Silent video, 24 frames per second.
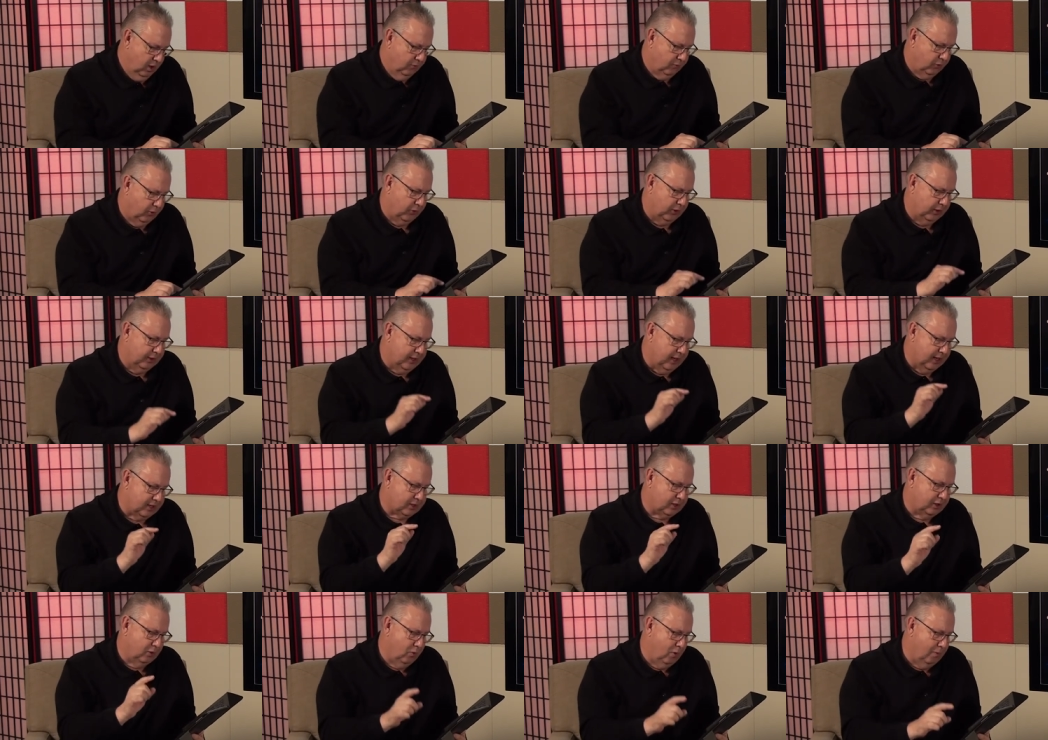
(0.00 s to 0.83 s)
For the
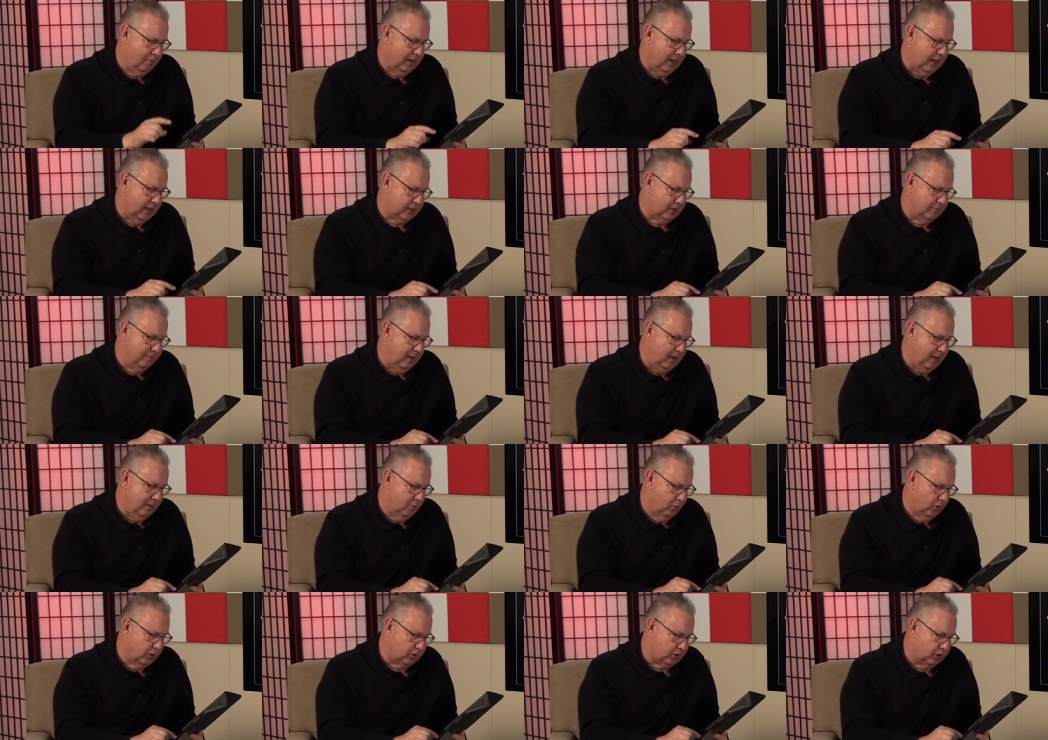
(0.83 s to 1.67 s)
desolate woman has
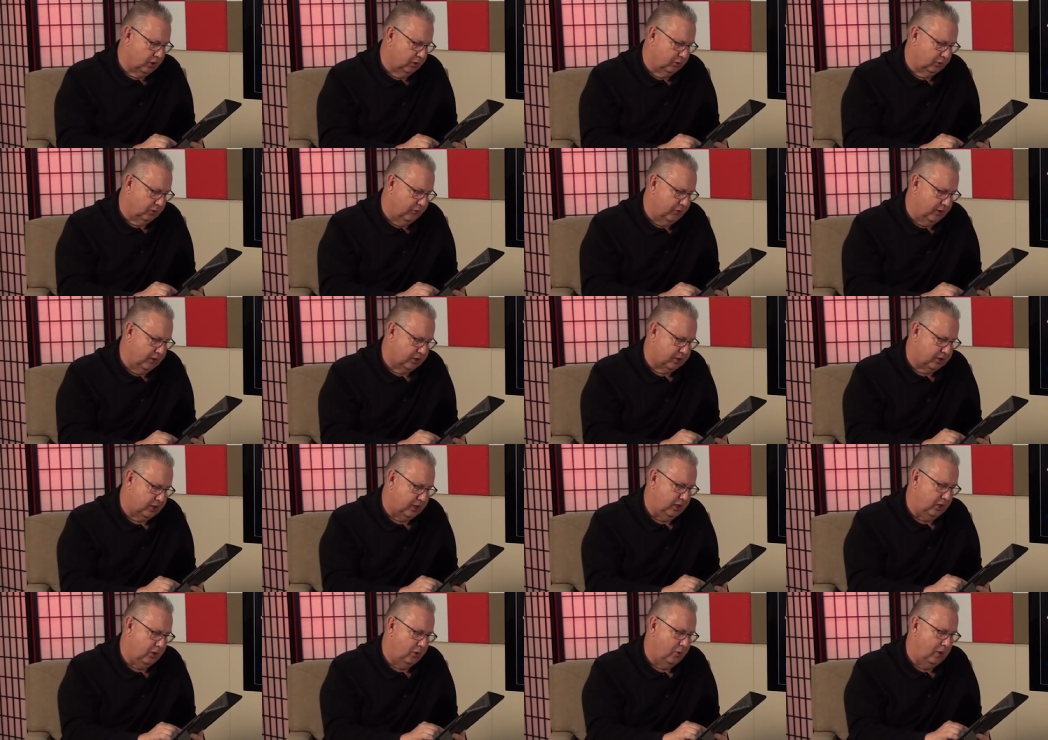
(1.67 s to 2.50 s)
many more children than
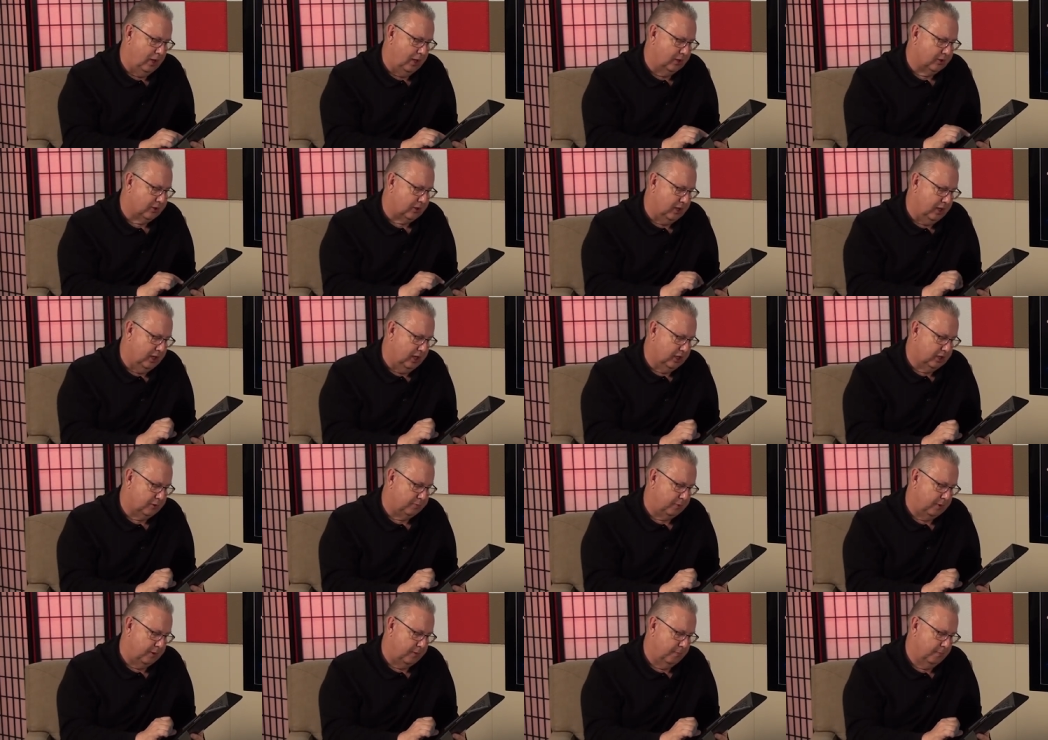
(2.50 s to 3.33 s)
she who has a
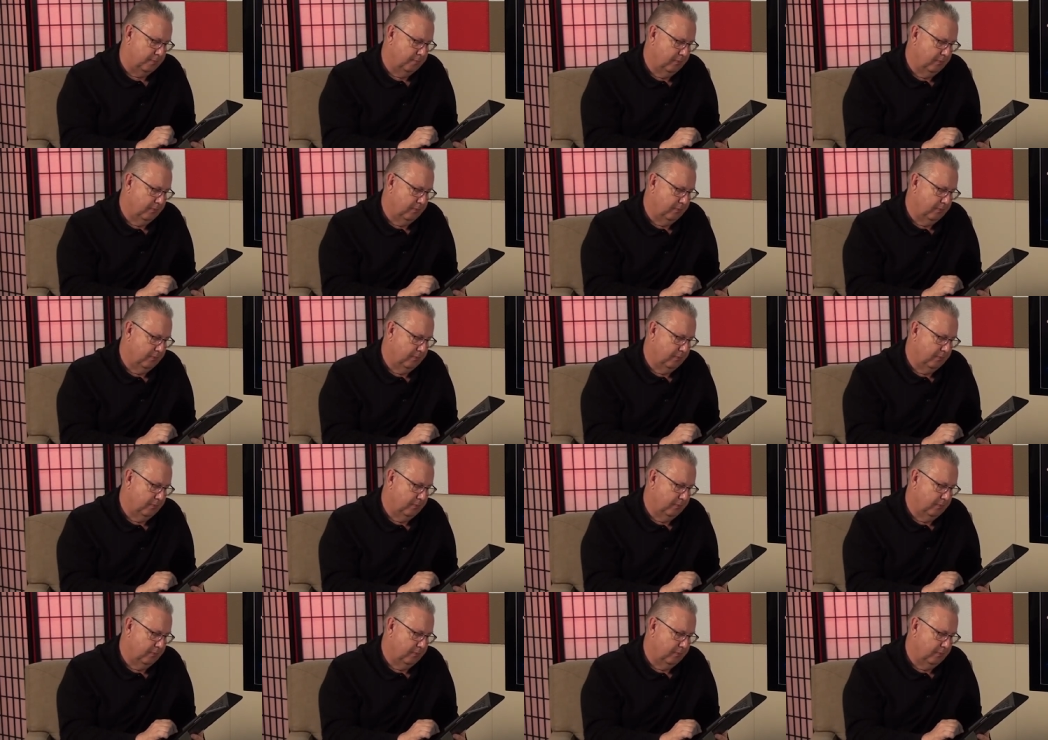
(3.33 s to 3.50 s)
husband.